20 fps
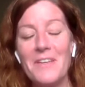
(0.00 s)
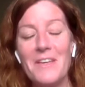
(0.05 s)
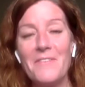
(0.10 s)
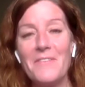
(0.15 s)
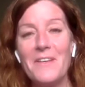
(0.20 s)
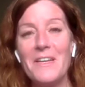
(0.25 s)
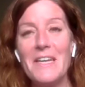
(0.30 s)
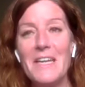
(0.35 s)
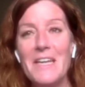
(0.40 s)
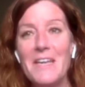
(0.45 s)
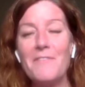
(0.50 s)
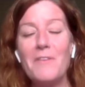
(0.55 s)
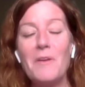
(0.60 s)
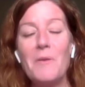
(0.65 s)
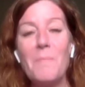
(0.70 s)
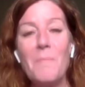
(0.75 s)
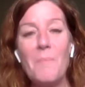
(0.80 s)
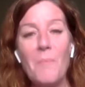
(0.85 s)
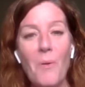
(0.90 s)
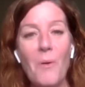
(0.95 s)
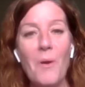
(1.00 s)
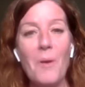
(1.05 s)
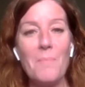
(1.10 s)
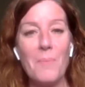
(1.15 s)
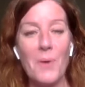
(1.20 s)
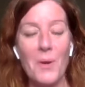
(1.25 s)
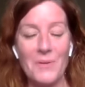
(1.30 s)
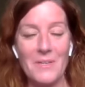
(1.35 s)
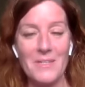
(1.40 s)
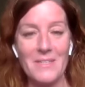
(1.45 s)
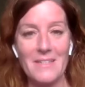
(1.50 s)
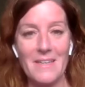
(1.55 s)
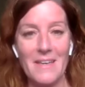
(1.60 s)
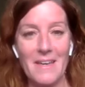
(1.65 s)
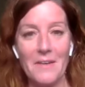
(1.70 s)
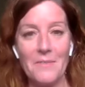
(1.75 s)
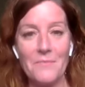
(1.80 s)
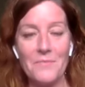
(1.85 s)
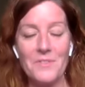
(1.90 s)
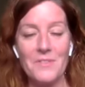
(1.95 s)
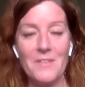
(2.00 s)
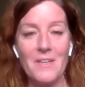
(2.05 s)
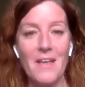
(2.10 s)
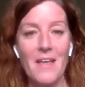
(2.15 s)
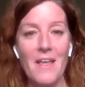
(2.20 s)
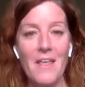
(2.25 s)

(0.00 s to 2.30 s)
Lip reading: given even more bonus gifts